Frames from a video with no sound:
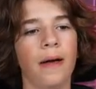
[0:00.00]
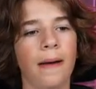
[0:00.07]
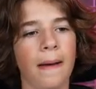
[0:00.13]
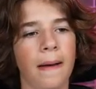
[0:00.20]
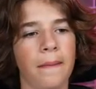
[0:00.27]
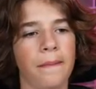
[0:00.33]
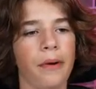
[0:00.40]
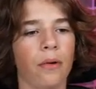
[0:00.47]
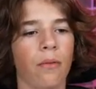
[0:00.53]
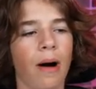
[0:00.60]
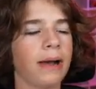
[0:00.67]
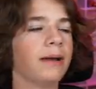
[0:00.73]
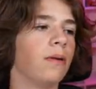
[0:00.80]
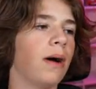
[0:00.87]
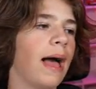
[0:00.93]
But
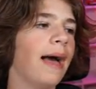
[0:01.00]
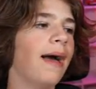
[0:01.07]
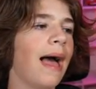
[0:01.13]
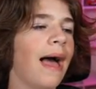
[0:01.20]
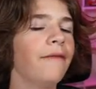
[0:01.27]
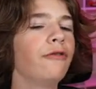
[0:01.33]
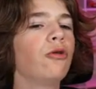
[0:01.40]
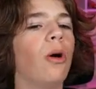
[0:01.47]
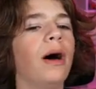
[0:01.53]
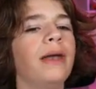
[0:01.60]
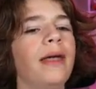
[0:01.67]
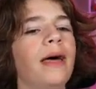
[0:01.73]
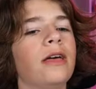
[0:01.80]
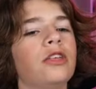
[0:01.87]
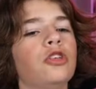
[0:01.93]
what everyone,
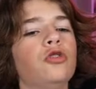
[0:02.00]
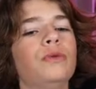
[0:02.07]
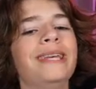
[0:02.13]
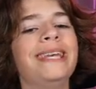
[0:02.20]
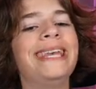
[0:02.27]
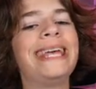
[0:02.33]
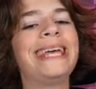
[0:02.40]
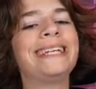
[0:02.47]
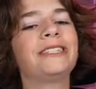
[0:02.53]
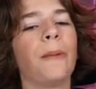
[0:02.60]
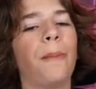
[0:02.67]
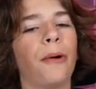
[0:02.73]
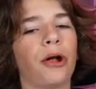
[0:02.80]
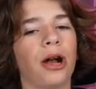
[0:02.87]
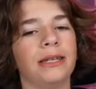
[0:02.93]
you need to
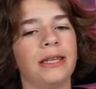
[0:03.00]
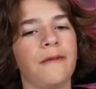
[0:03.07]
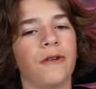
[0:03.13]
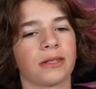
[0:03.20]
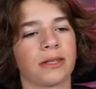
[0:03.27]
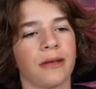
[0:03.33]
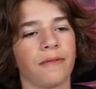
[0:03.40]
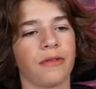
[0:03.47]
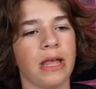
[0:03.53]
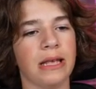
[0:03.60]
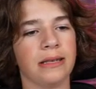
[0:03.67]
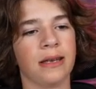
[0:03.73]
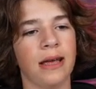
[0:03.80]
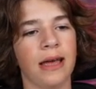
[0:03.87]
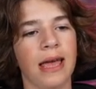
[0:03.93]
put on default skin for this.